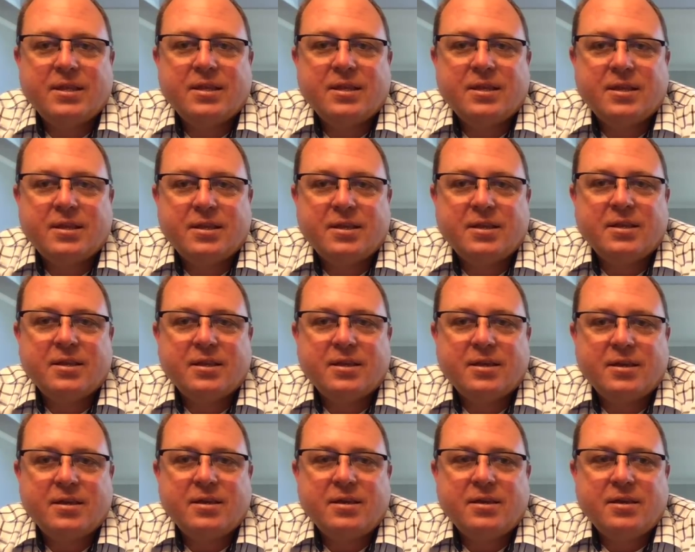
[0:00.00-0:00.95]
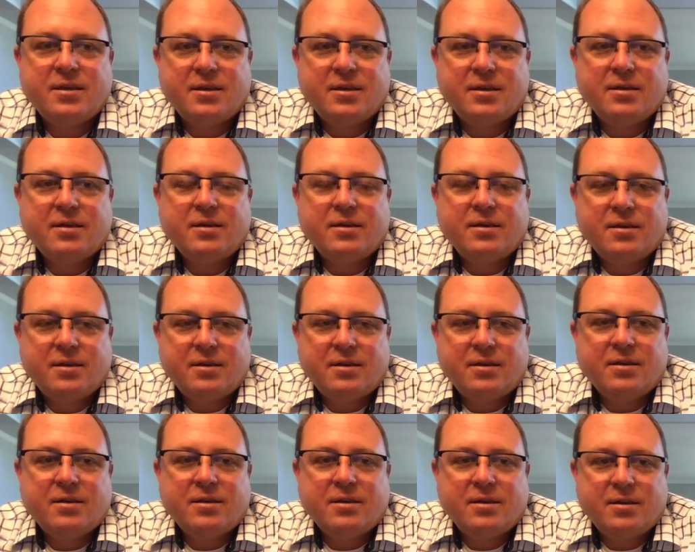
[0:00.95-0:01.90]

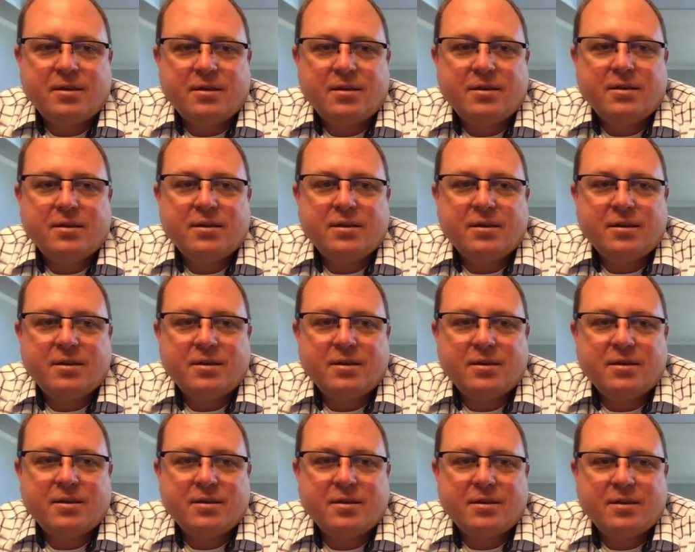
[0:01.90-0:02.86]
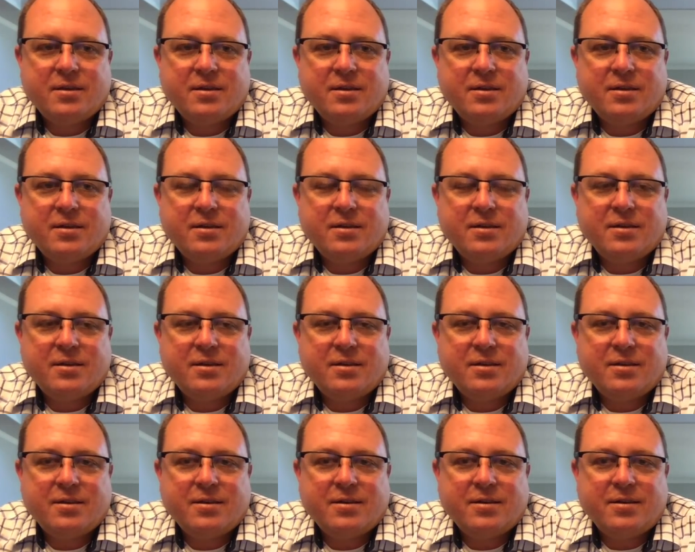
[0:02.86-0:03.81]

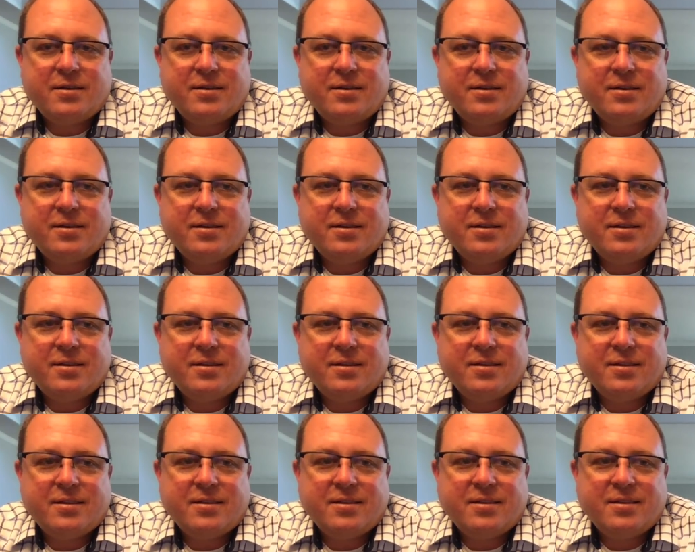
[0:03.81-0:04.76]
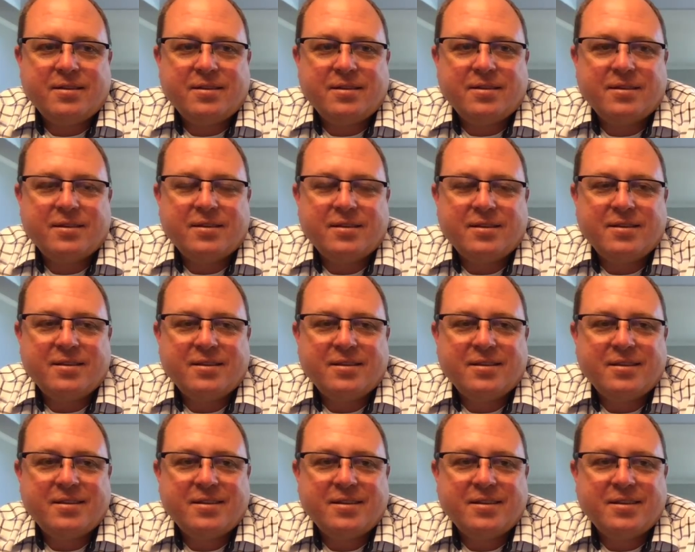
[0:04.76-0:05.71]

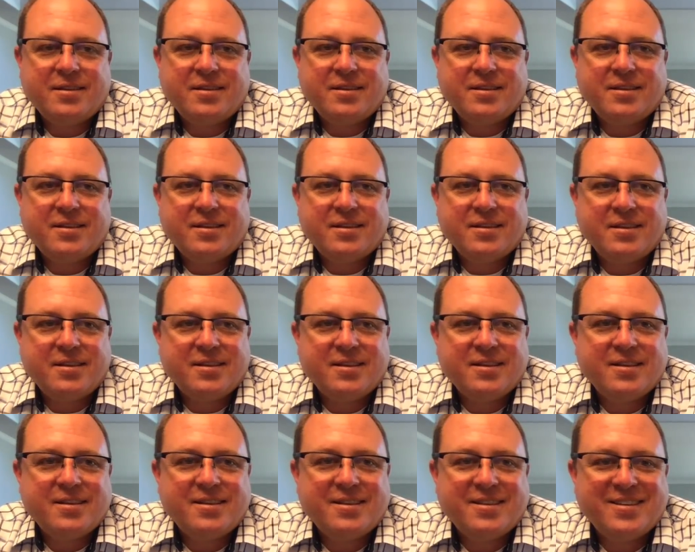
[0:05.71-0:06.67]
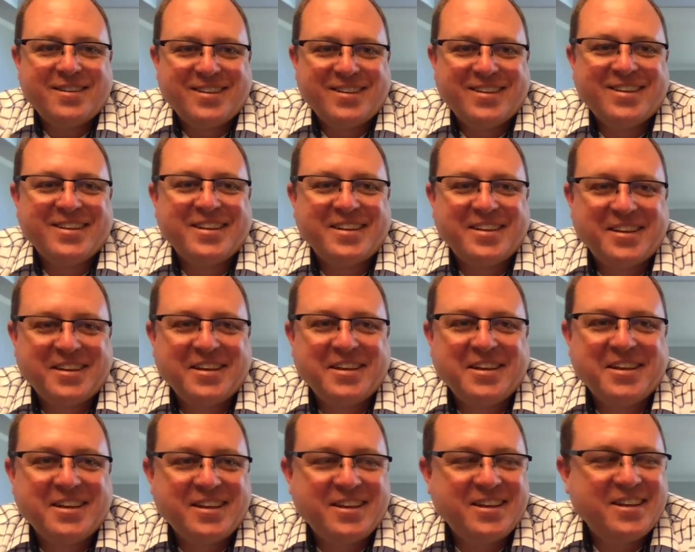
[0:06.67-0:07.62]

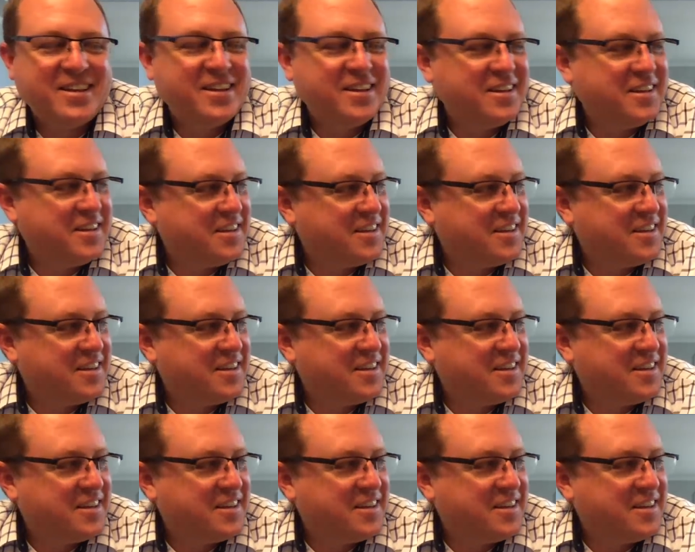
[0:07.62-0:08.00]
(silent)